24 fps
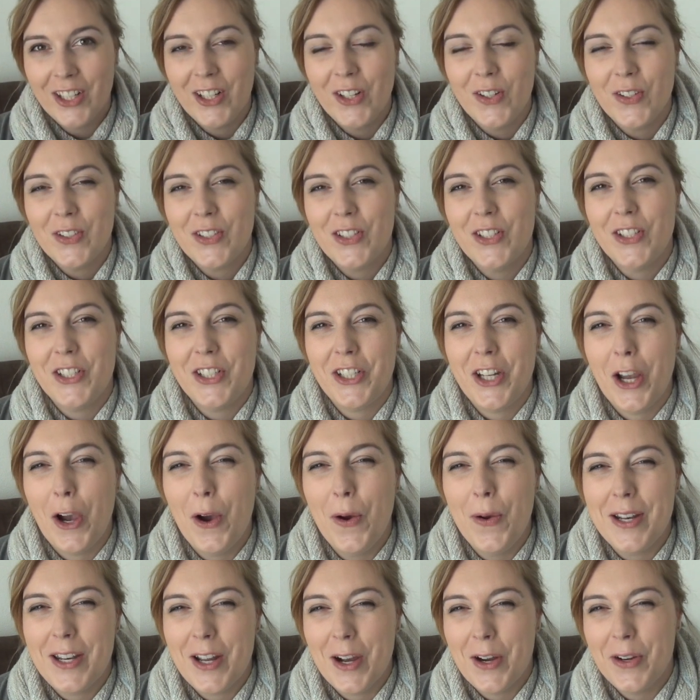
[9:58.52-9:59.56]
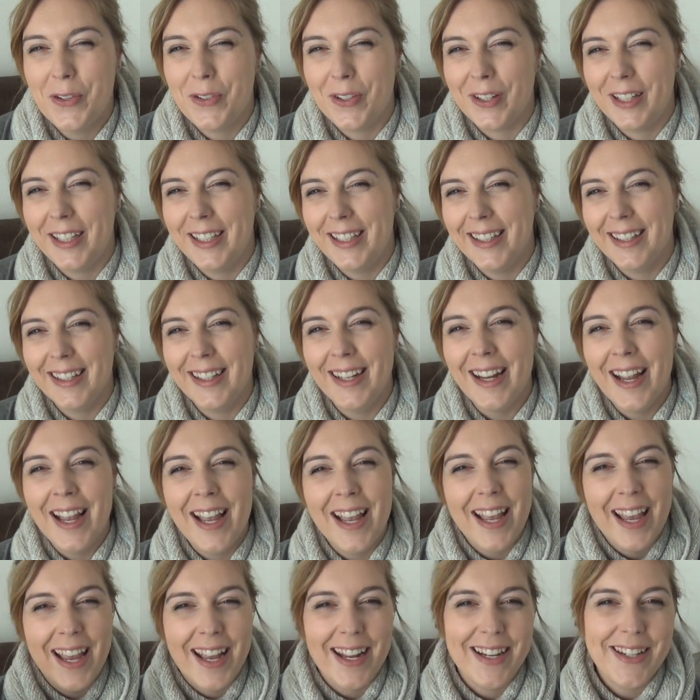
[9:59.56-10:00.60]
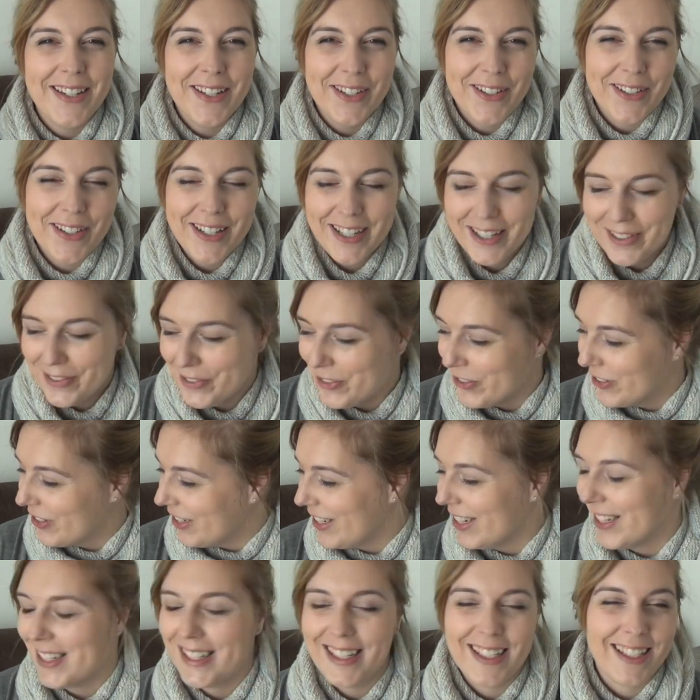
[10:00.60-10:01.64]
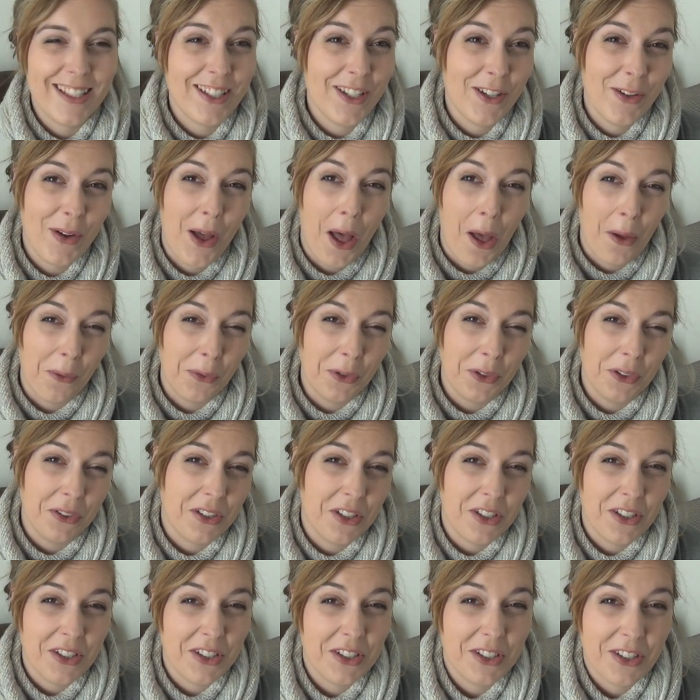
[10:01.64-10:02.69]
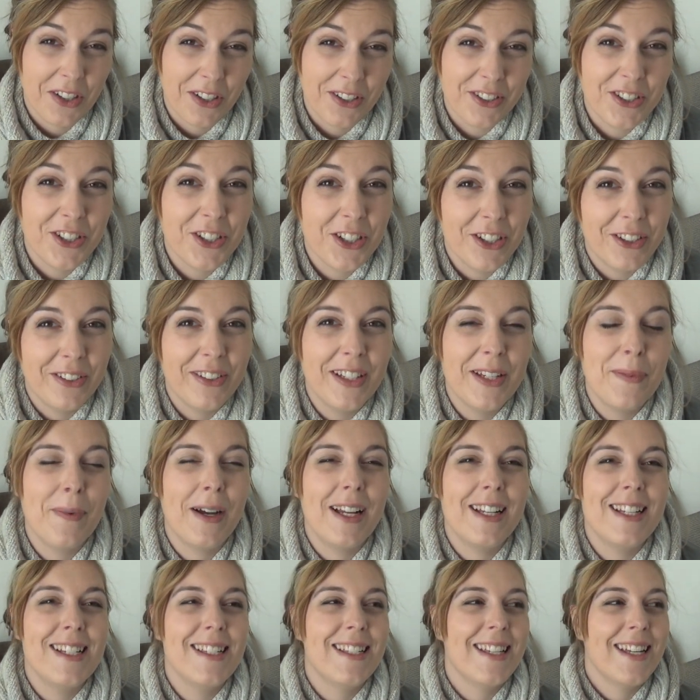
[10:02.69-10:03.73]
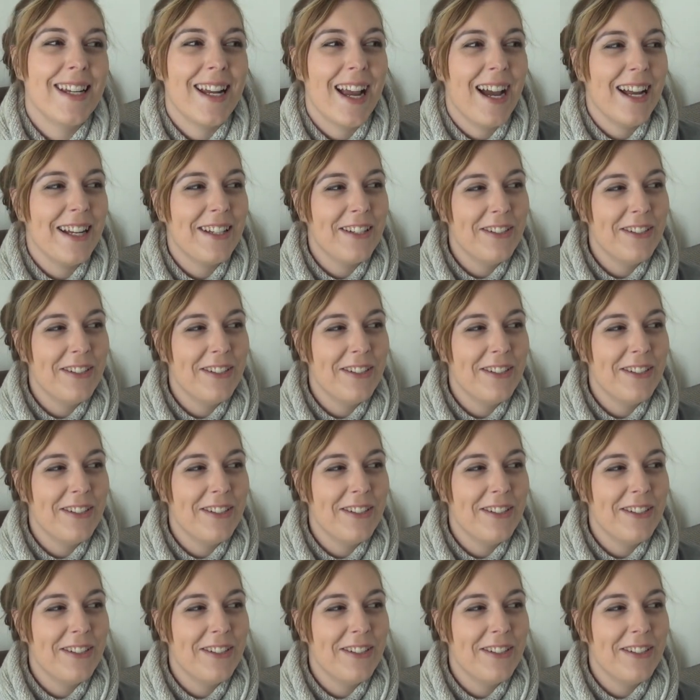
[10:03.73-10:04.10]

going to show it over here, and you're here for the knitting, so I will just start showing my knitting. I